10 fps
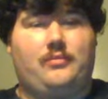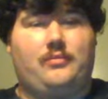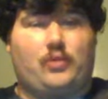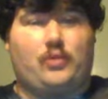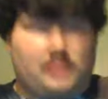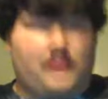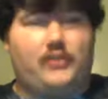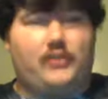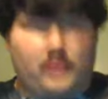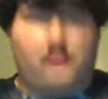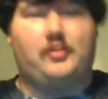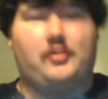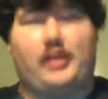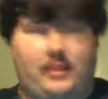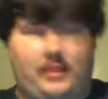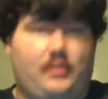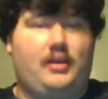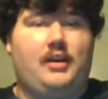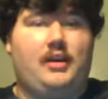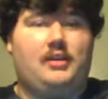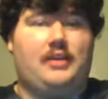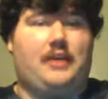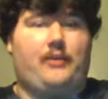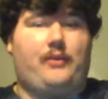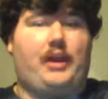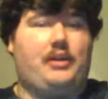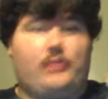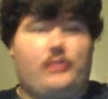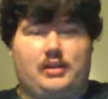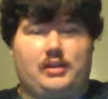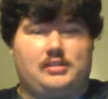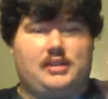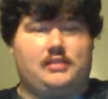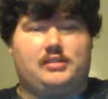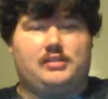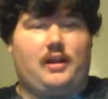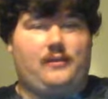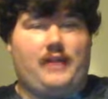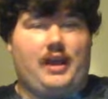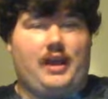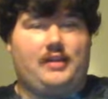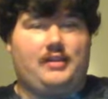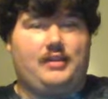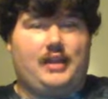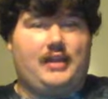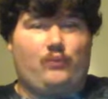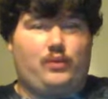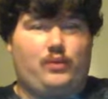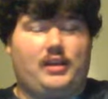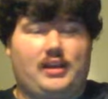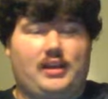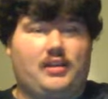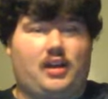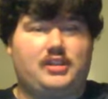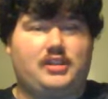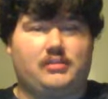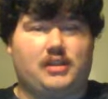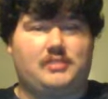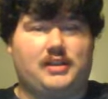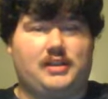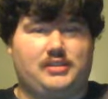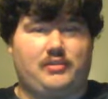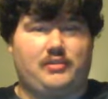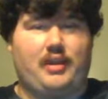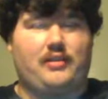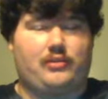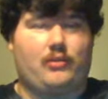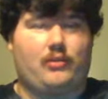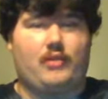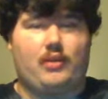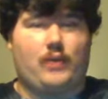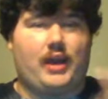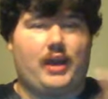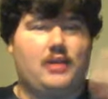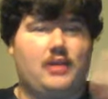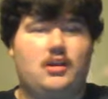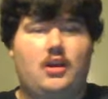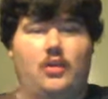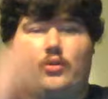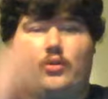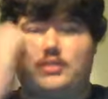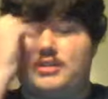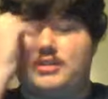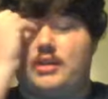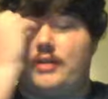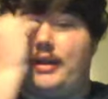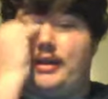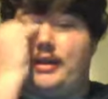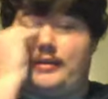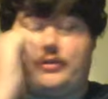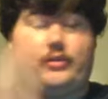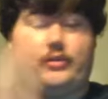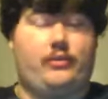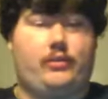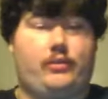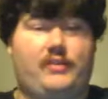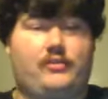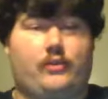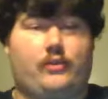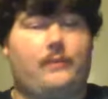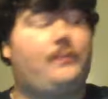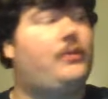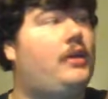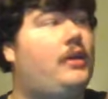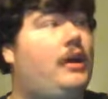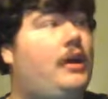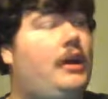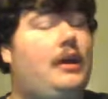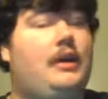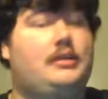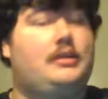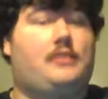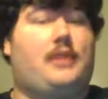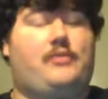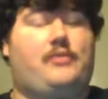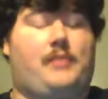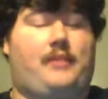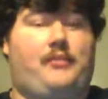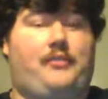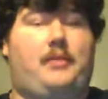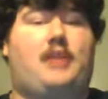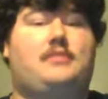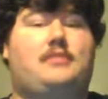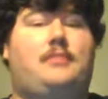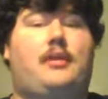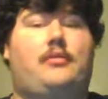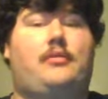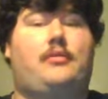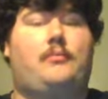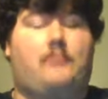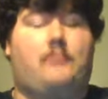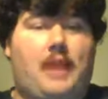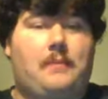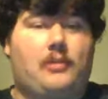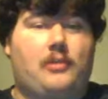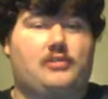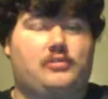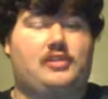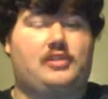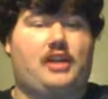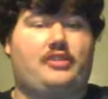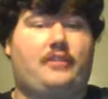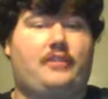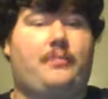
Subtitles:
or stuff you accumulated. That way you can sell stuff and it really didn't cost you much because you would have either thrown it away or just donated it to a thrift store. So might as well make a few bucks. But my personal suggestion